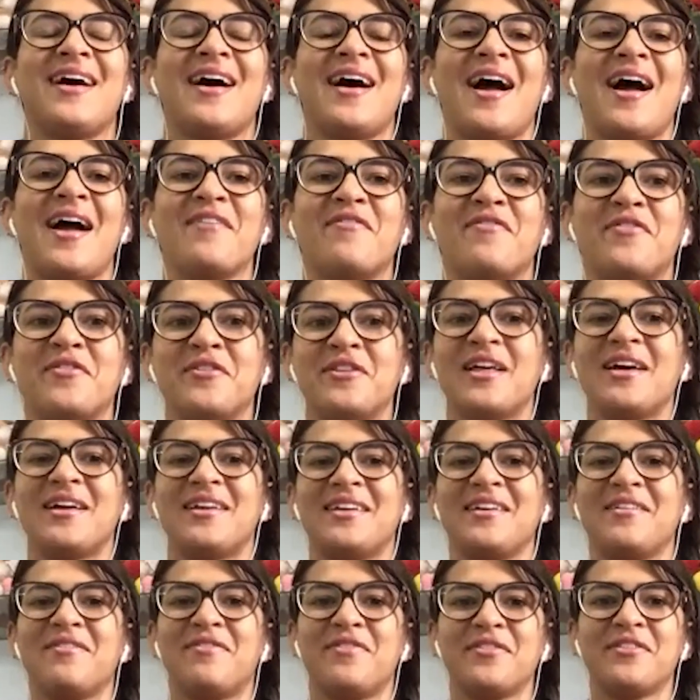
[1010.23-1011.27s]
I feel that
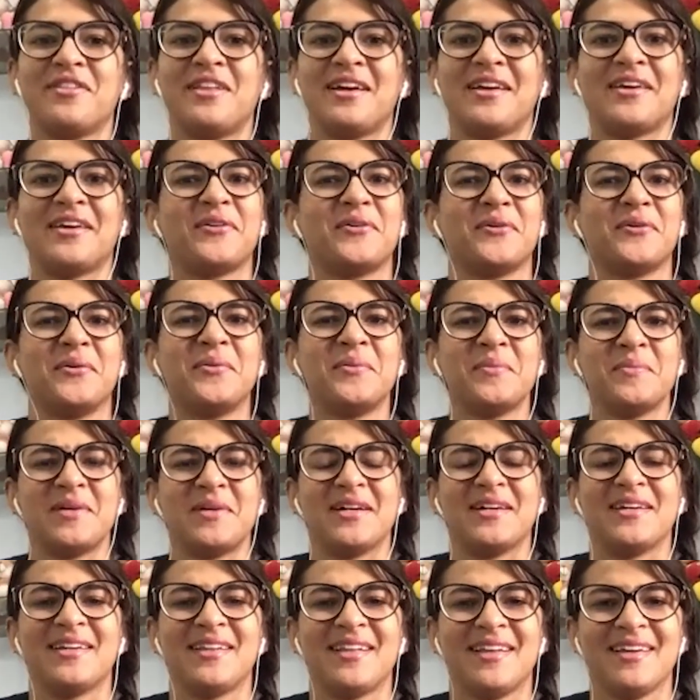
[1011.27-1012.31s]
they feel like, oh
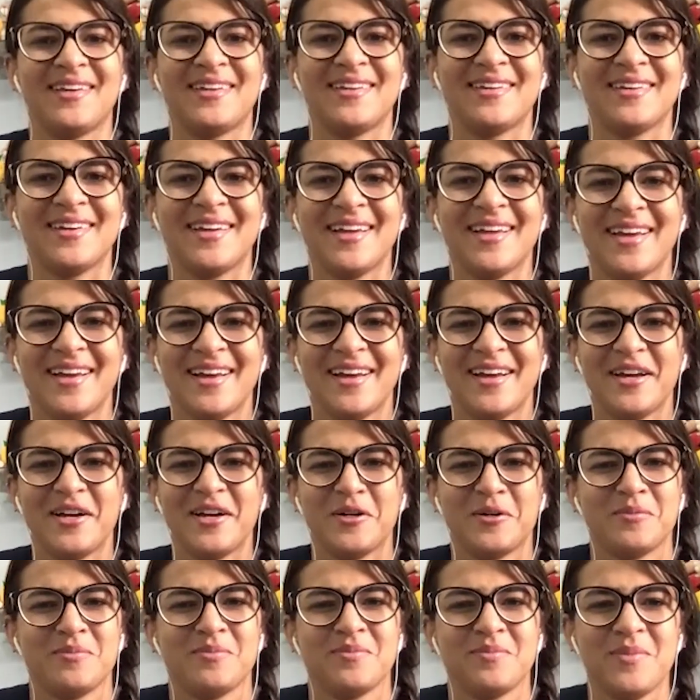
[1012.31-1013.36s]
man, like
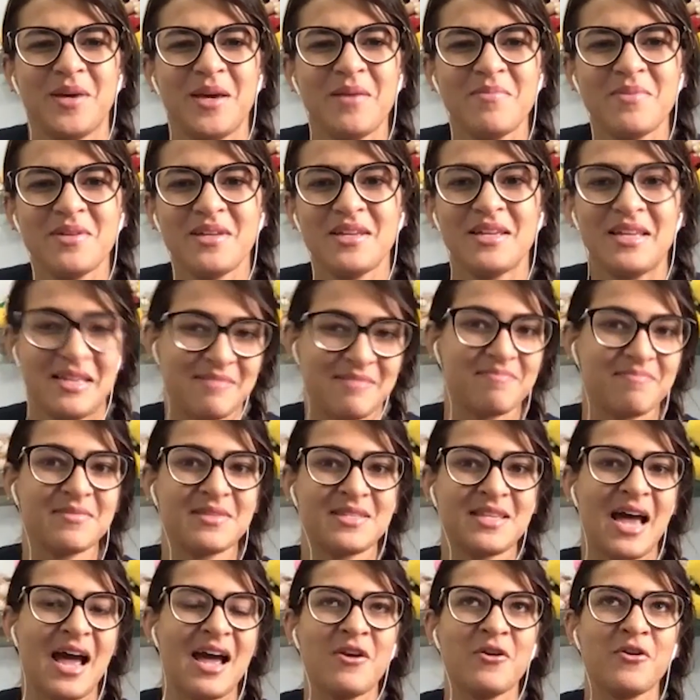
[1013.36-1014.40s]
maybe,
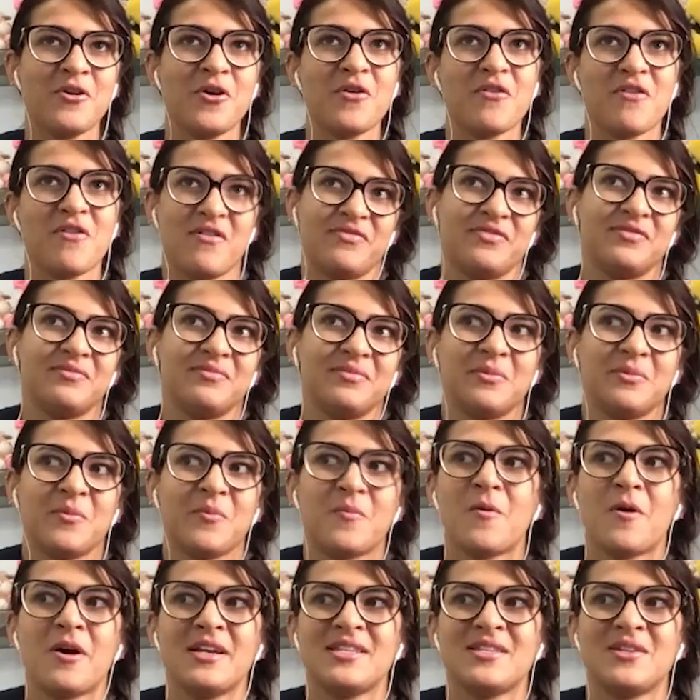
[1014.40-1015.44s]
I don't know of
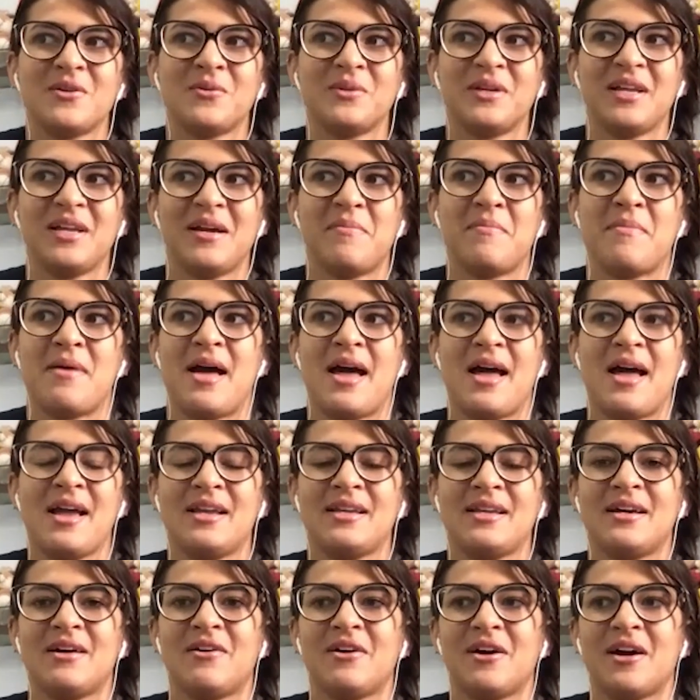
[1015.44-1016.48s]
what is on their
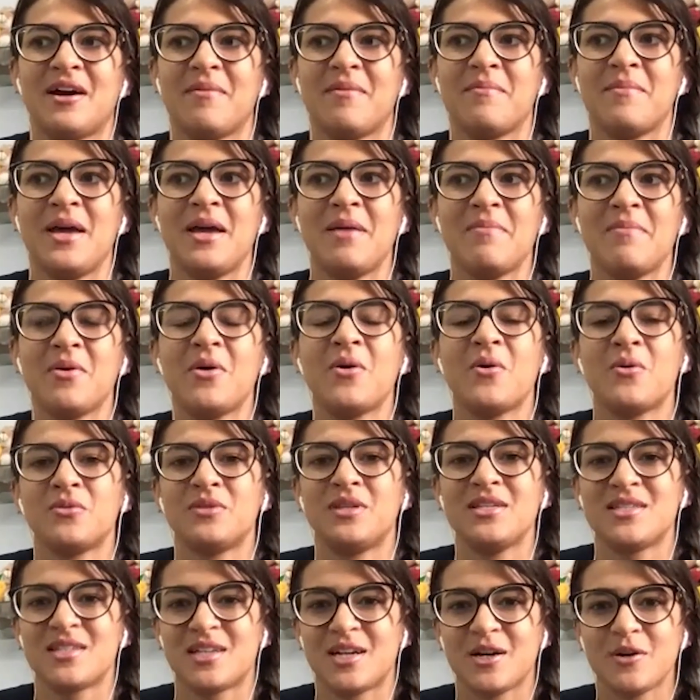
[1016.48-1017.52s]
mind, or maybe, oh,
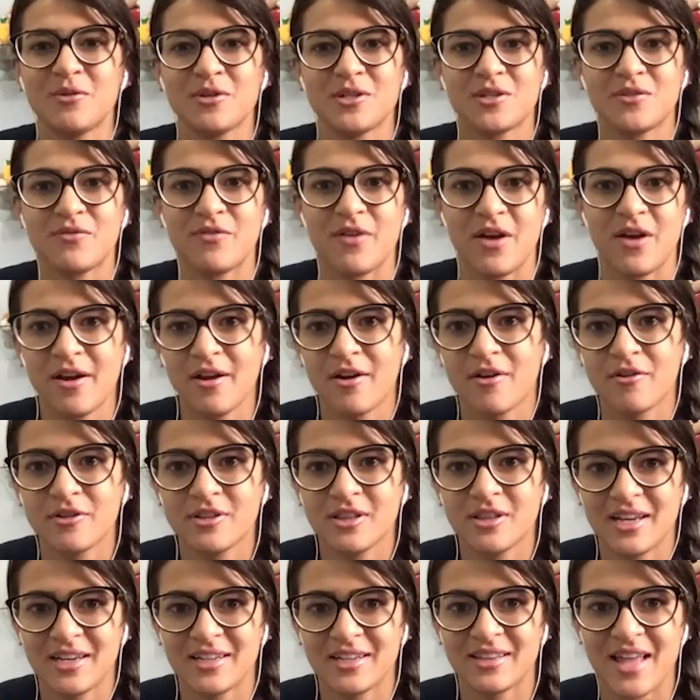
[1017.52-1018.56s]
this girl is very good
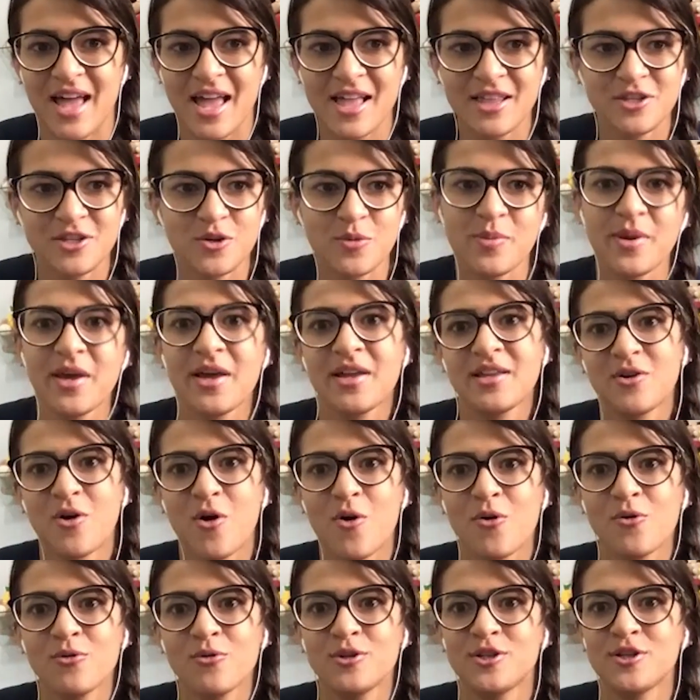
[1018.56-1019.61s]
like that to be a
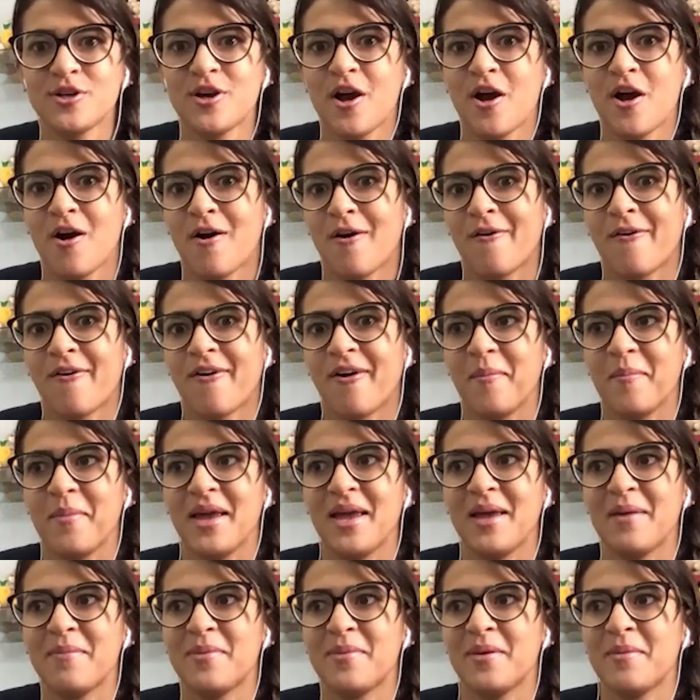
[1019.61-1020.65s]
coach, or
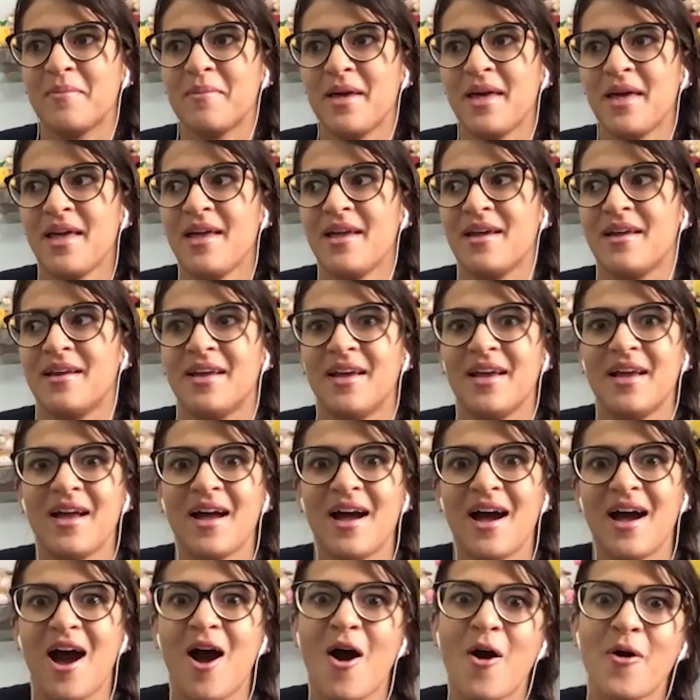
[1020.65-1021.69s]
maybe, man,
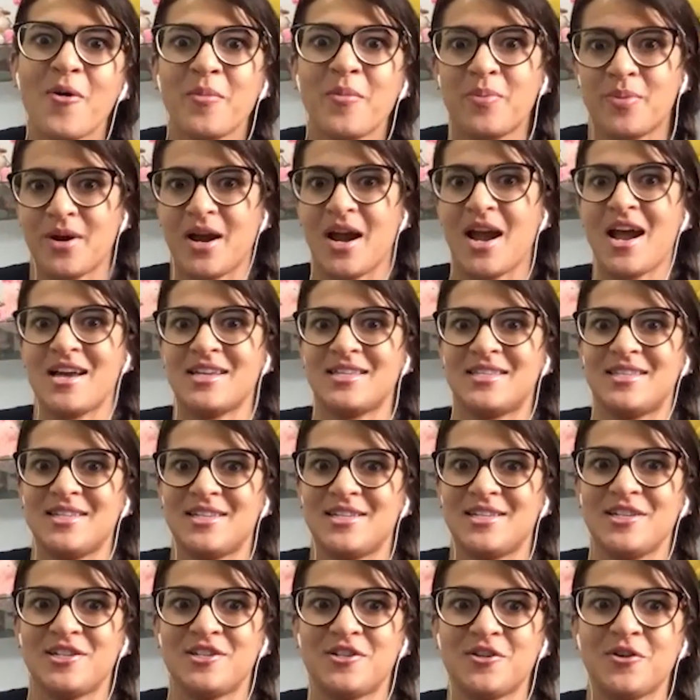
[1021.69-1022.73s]
how impressed,
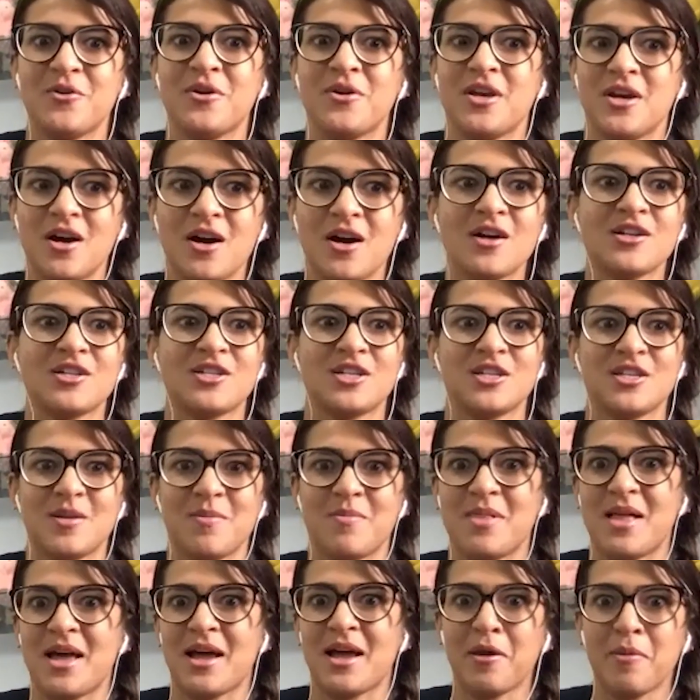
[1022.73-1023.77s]
she's so young, she's a
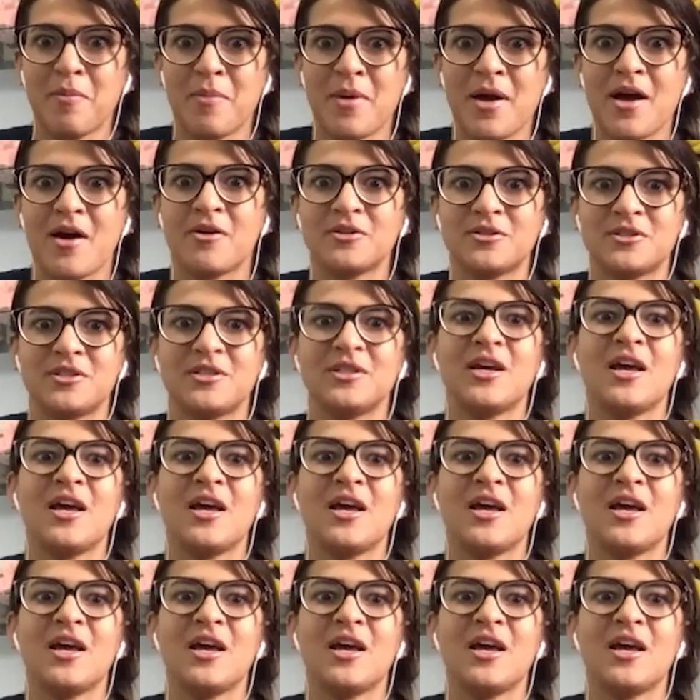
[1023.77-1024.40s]
black belt.